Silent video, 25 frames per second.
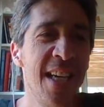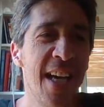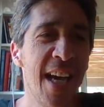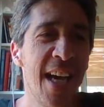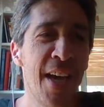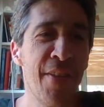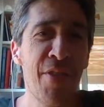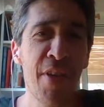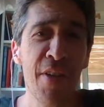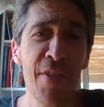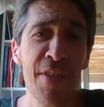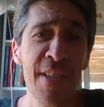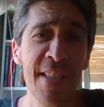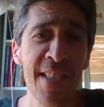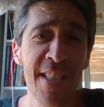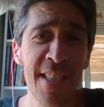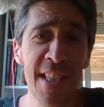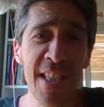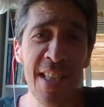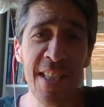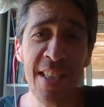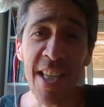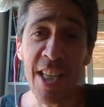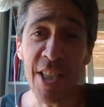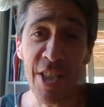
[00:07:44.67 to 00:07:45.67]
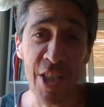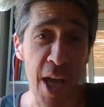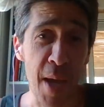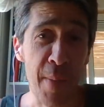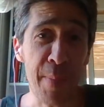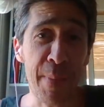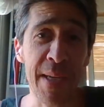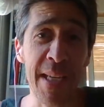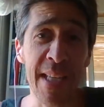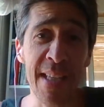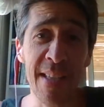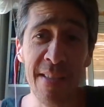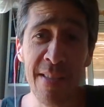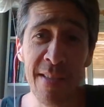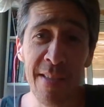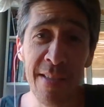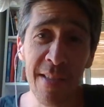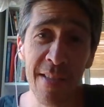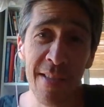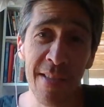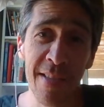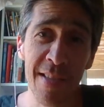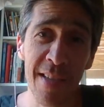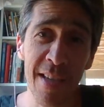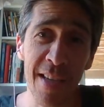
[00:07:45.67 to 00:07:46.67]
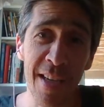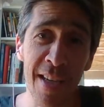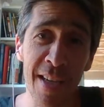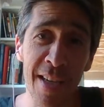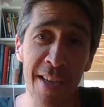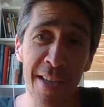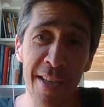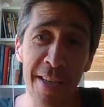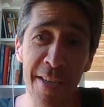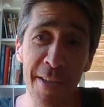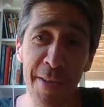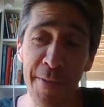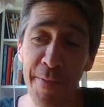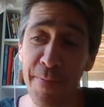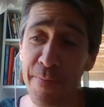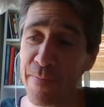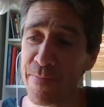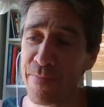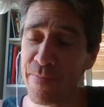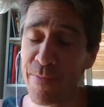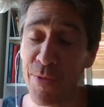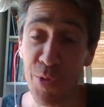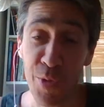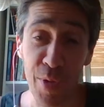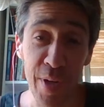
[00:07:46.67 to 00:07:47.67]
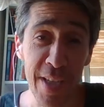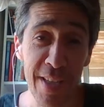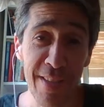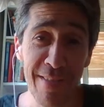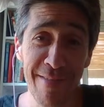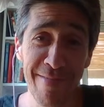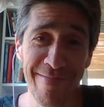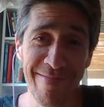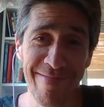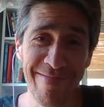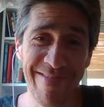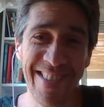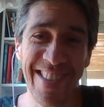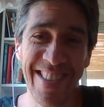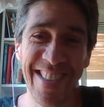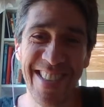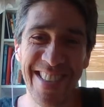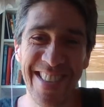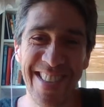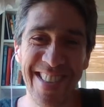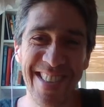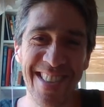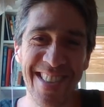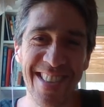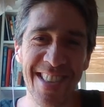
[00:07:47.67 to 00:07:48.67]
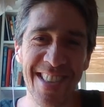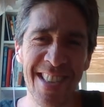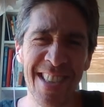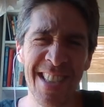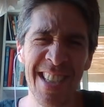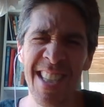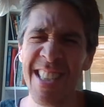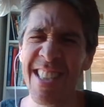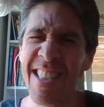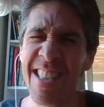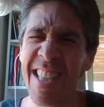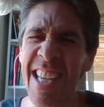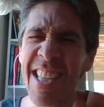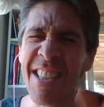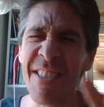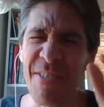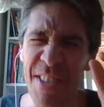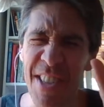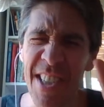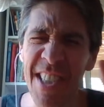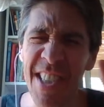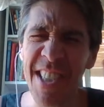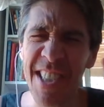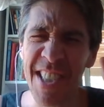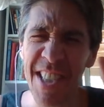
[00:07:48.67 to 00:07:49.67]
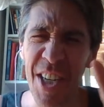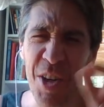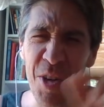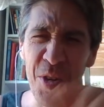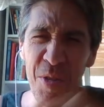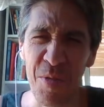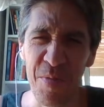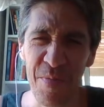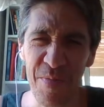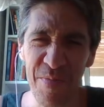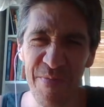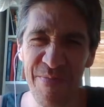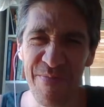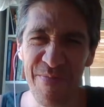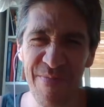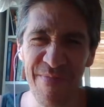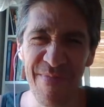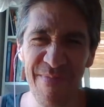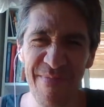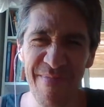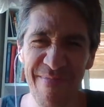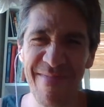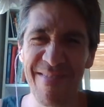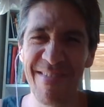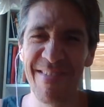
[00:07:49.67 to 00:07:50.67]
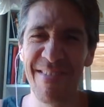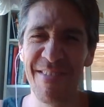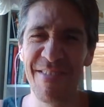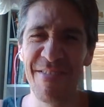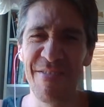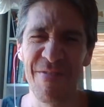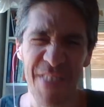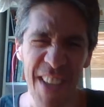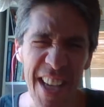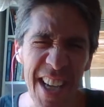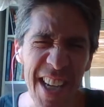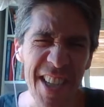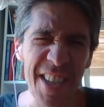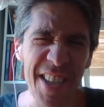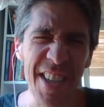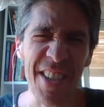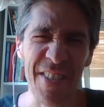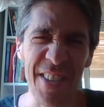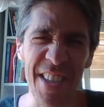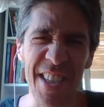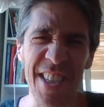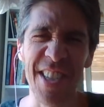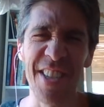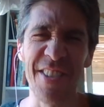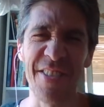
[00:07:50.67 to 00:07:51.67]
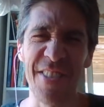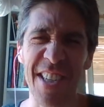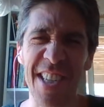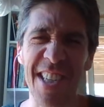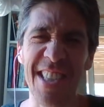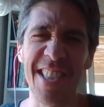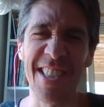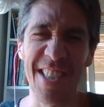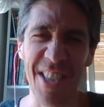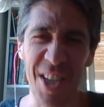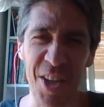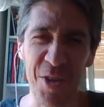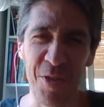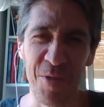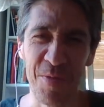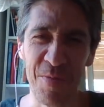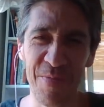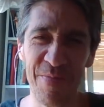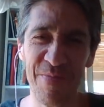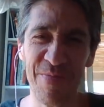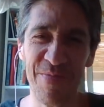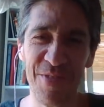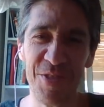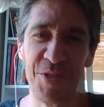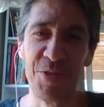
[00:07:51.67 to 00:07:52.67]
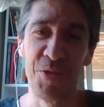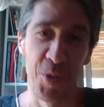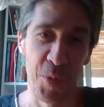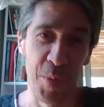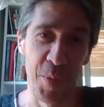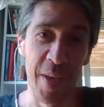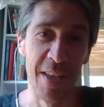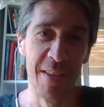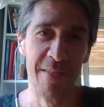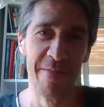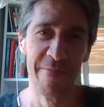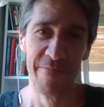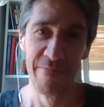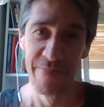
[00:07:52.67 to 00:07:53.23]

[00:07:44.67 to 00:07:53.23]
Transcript: Have you ever seen a Japanese train? That's very slow, very, very, very slow for me.